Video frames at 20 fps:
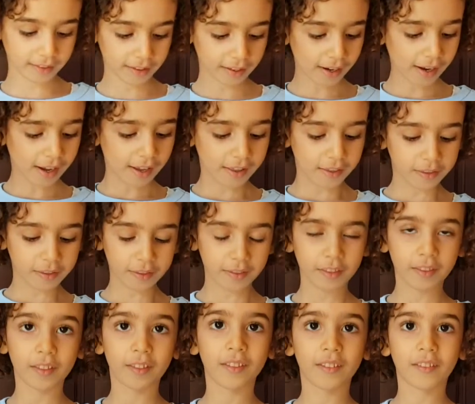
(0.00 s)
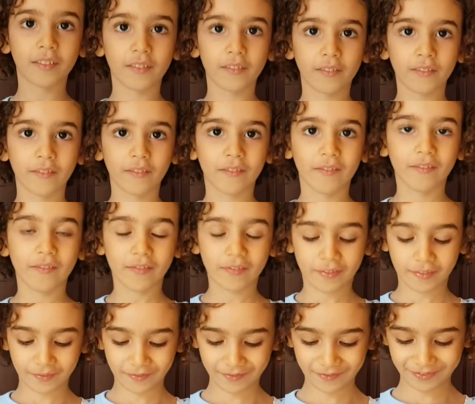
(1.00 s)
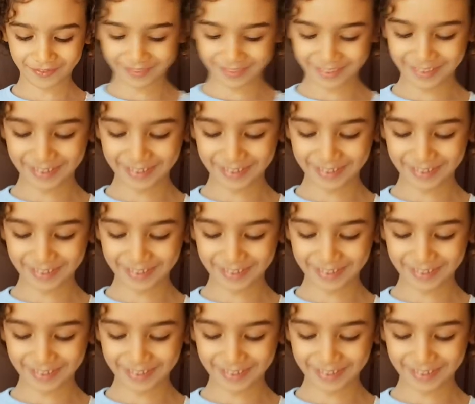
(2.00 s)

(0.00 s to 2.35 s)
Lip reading: Okay, and this is your favorite? Is this your